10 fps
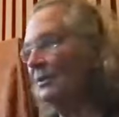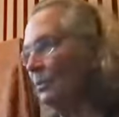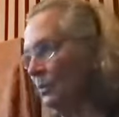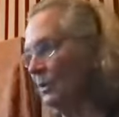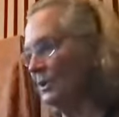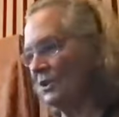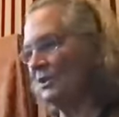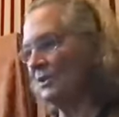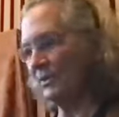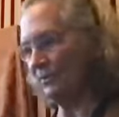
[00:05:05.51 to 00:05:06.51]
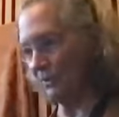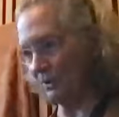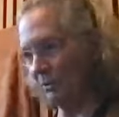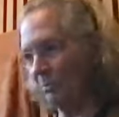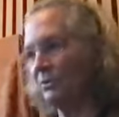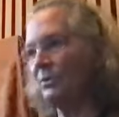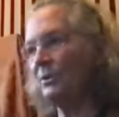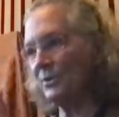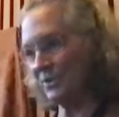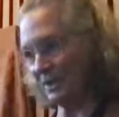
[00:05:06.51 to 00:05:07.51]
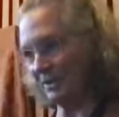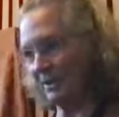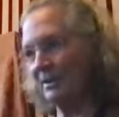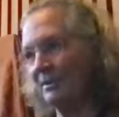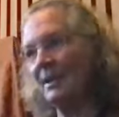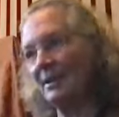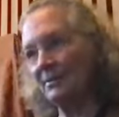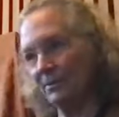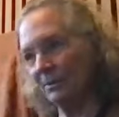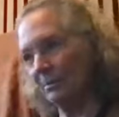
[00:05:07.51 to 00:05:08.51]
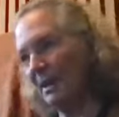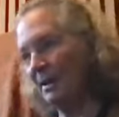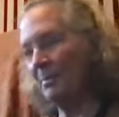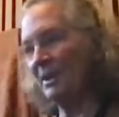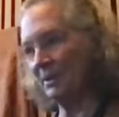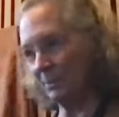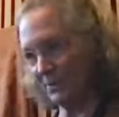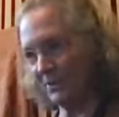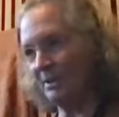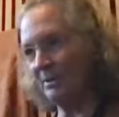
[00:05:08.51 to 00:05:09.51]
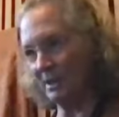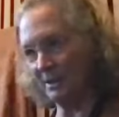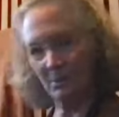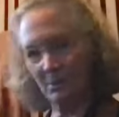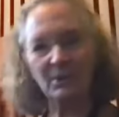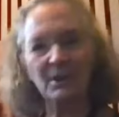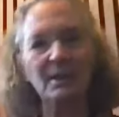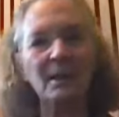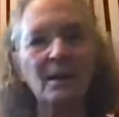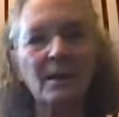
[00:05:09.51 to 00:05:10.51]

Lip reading: which is the Four Noble Truths and the Eightfold Path. I mean, it was he really